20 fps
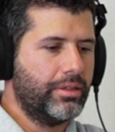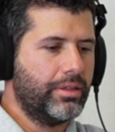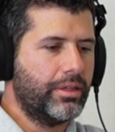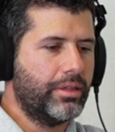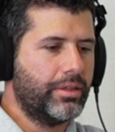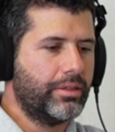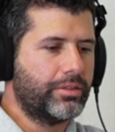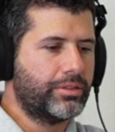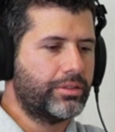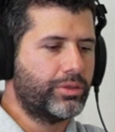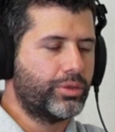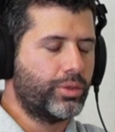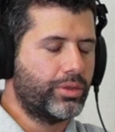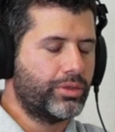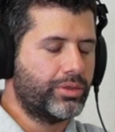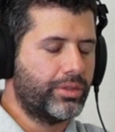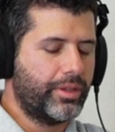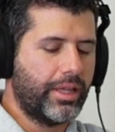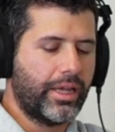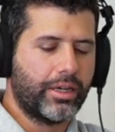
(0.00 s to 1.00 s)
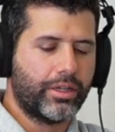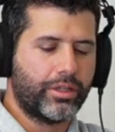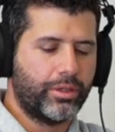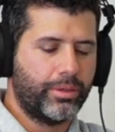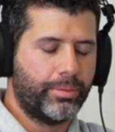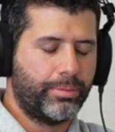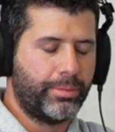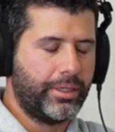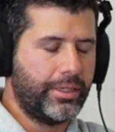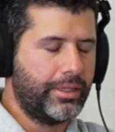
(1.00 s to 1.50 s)
the source of that
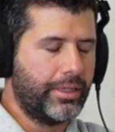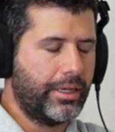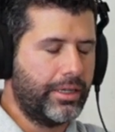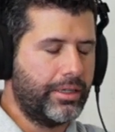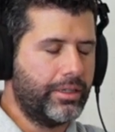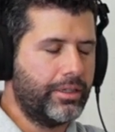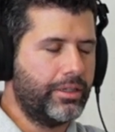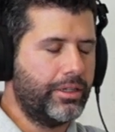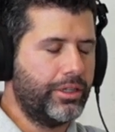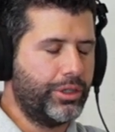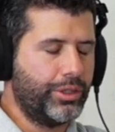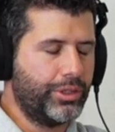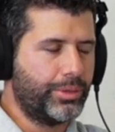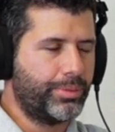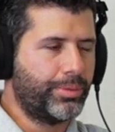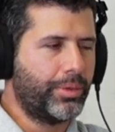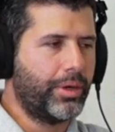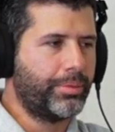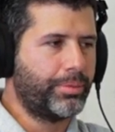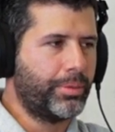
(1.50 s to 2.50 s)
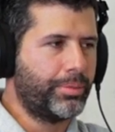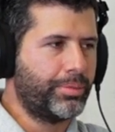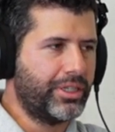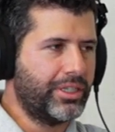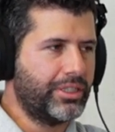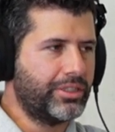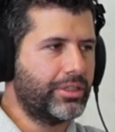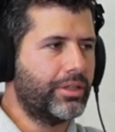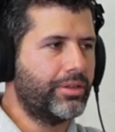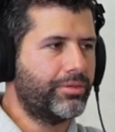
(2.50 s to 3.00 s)
could be that neointimal
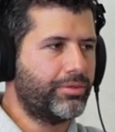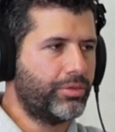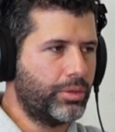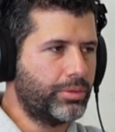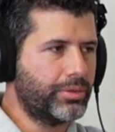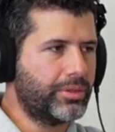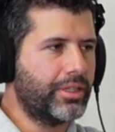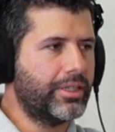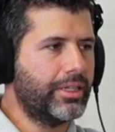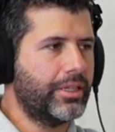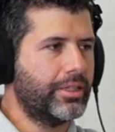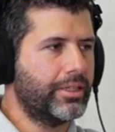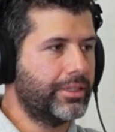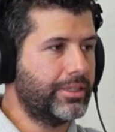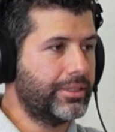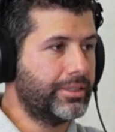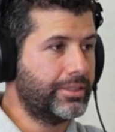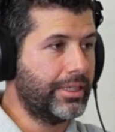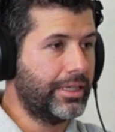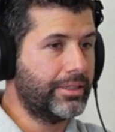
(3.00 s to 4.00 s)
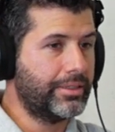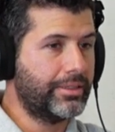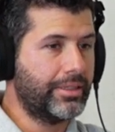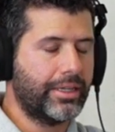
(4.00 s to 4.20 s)
hyperplasia that forms at the end of the stent.